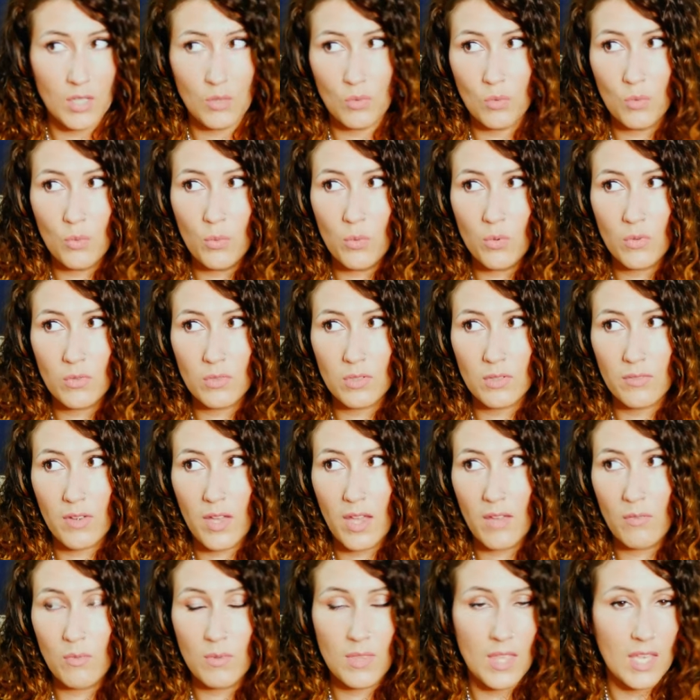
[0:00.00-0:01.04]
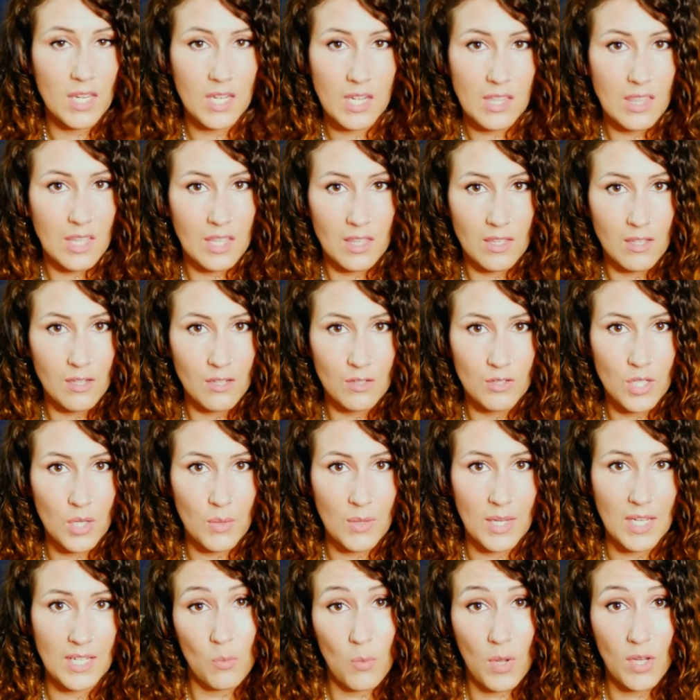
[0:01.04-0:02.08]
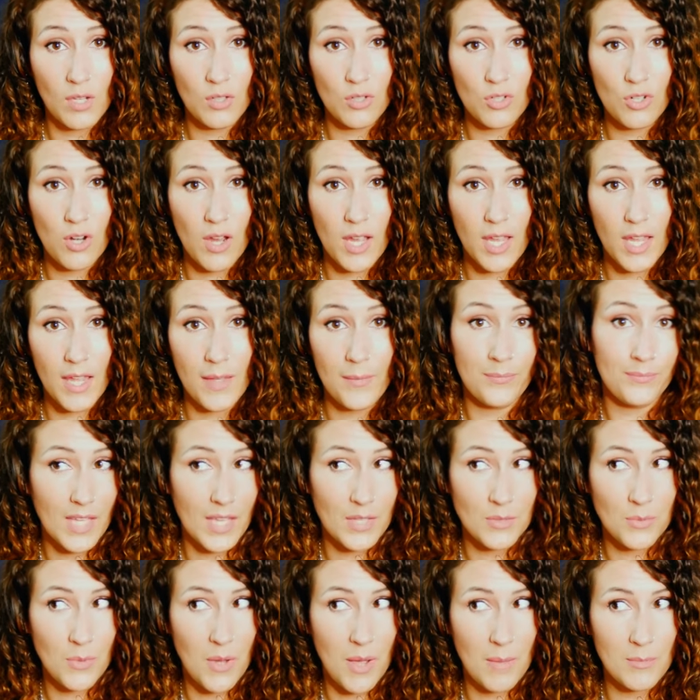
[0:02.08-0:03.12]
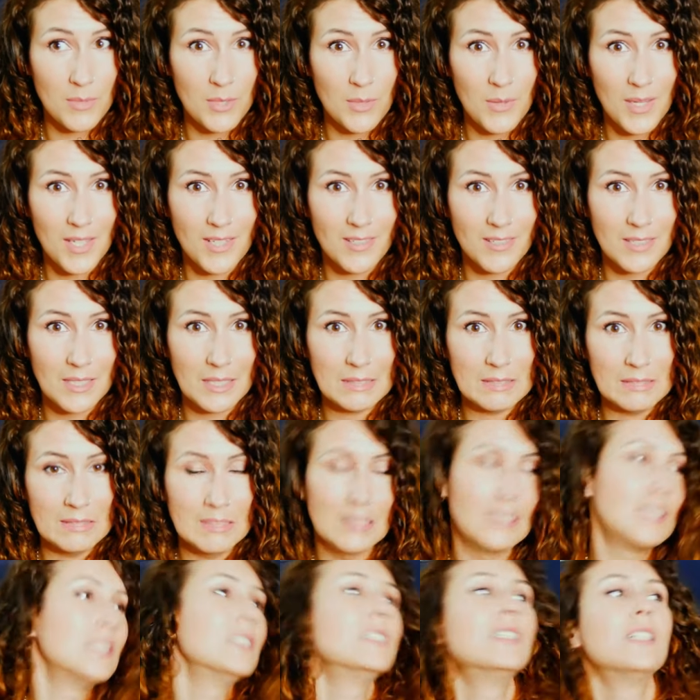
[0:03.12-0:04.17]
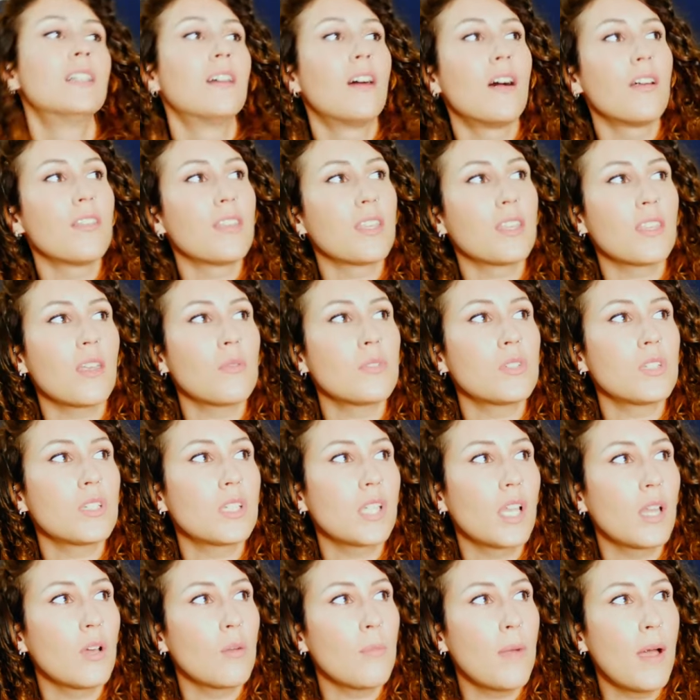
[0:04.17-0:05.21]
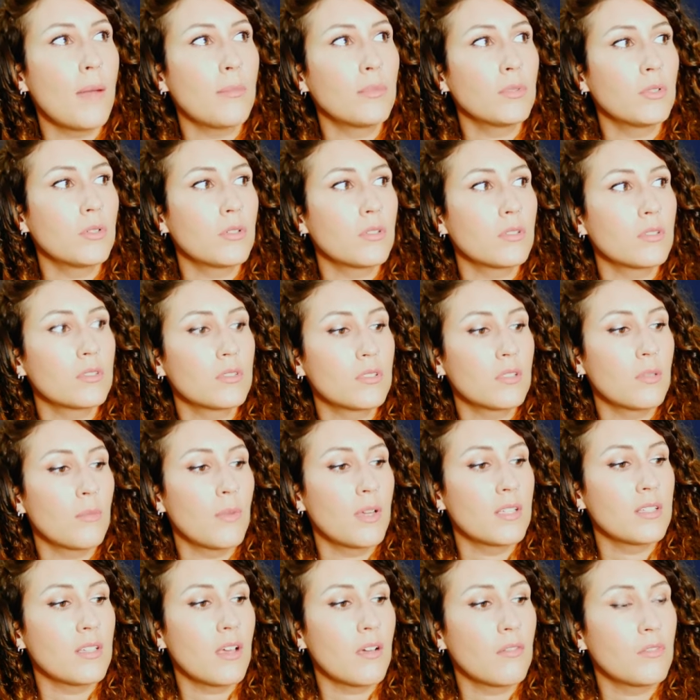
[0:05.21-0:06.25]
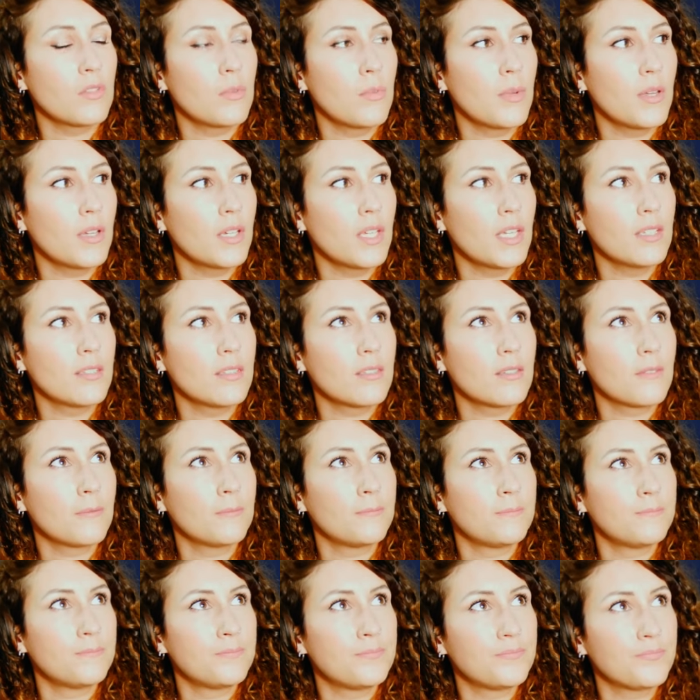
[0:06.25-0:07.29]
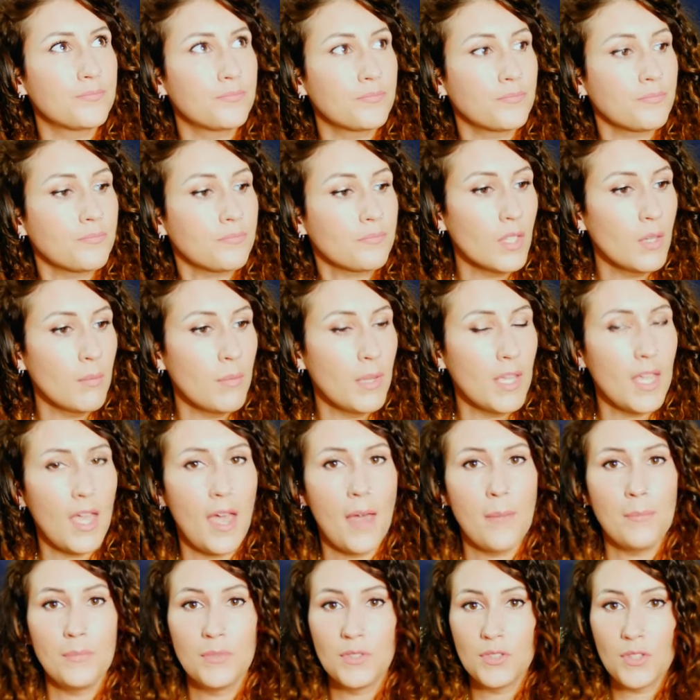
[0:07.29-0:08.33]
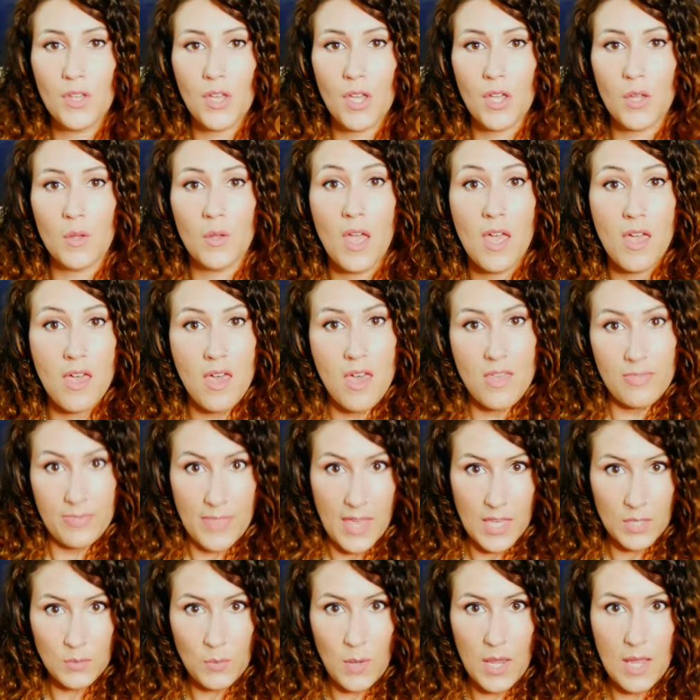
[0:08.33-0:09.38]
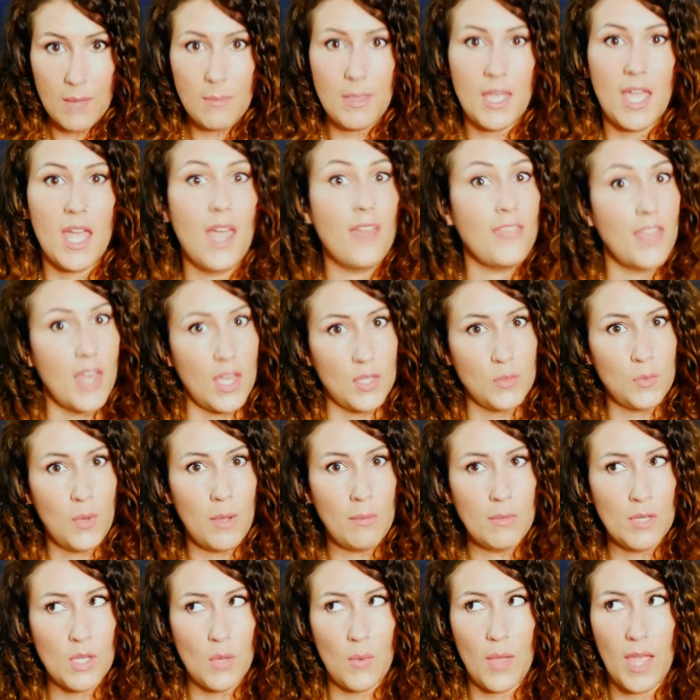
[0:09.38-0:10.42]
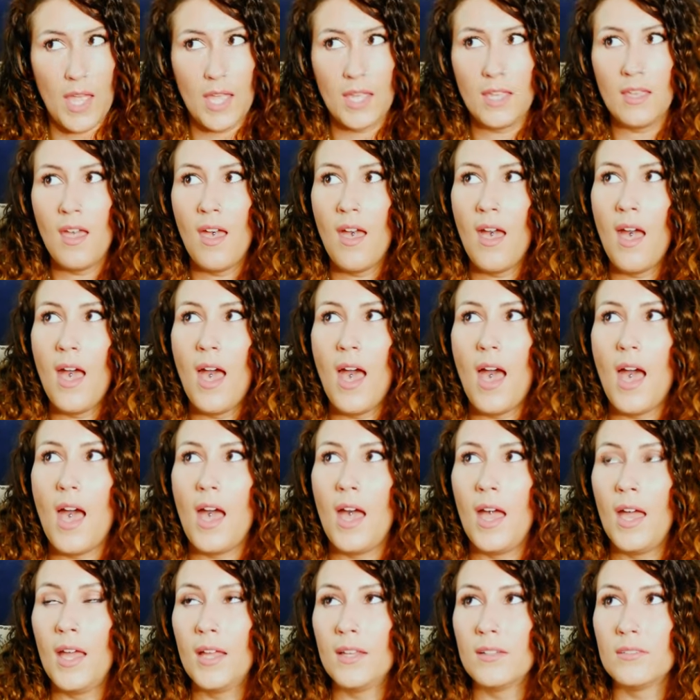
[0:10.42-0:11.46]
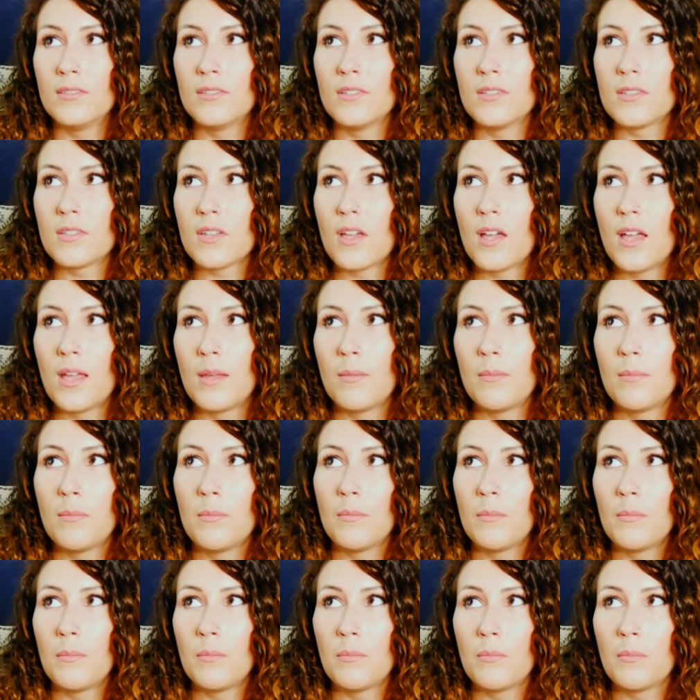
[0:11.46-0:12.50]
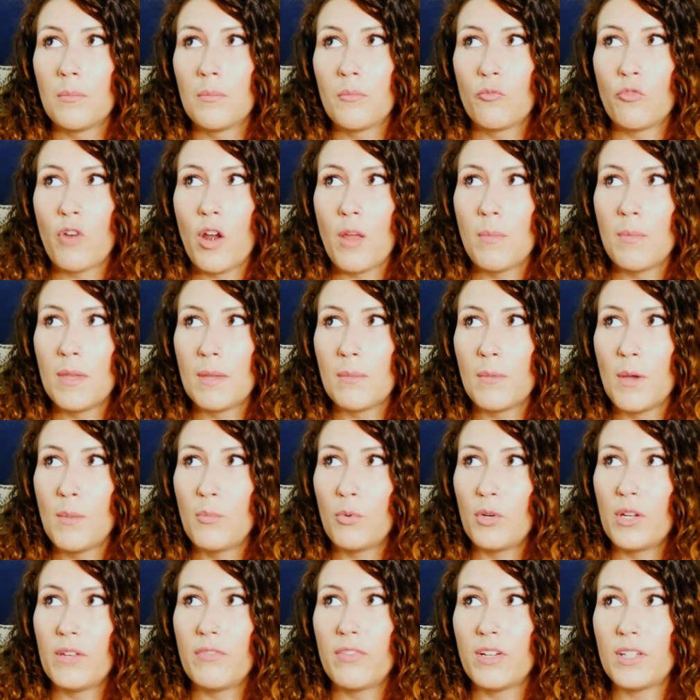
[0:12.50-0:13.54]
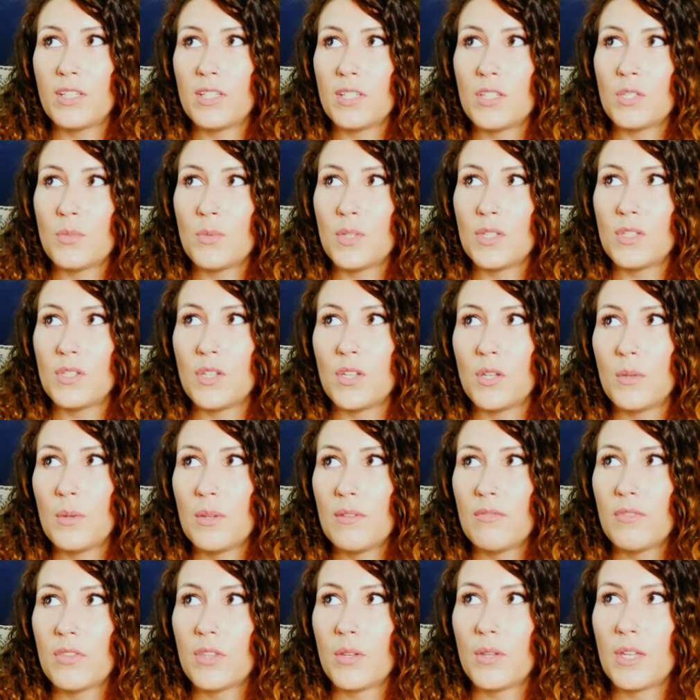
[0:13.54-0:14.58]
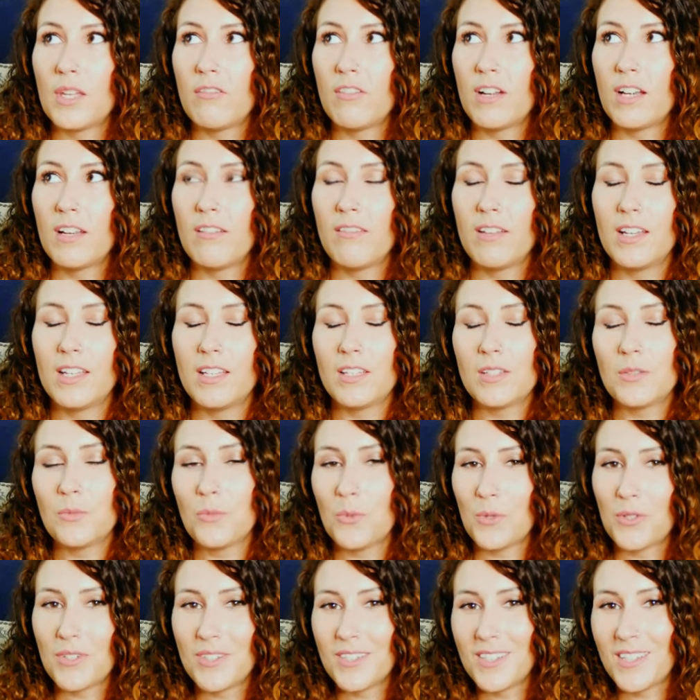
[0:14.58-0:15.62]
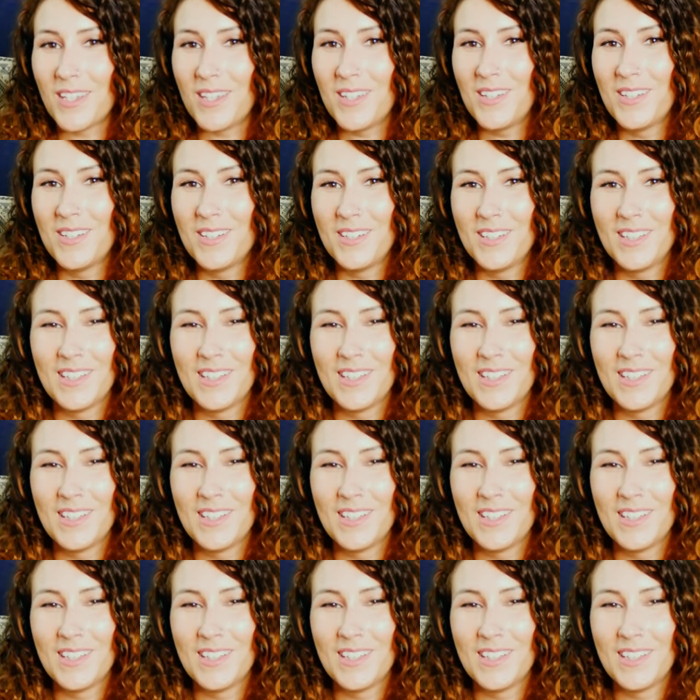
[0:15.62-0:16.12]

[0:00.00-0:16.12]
in all walks of life with anything that you're doing. Why not try it? That's what I'm doing. So I think that was just a little pep talk to myself, to be honest. But yeah, so that's why I'm here. That's what I'm doing. And I'm roping my boyfriend into it too, even though he really, really doesn't want to.